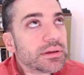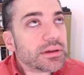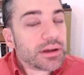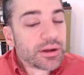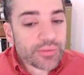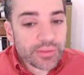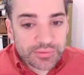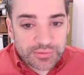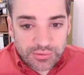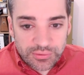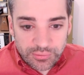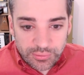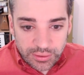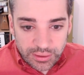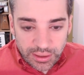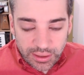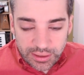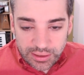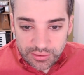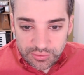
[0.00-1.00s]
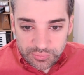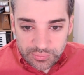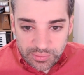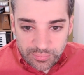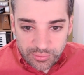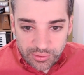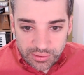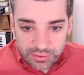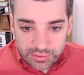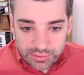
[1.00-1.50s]
well, that's annoying. I can't
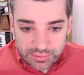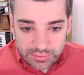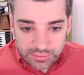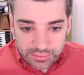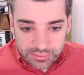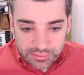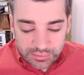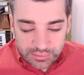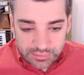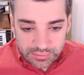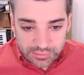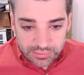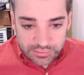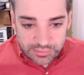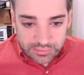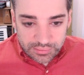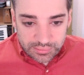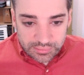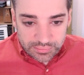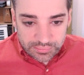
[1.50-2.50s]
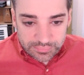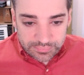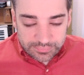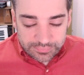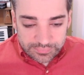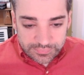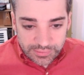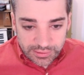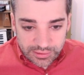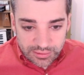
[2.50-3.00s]
remember. I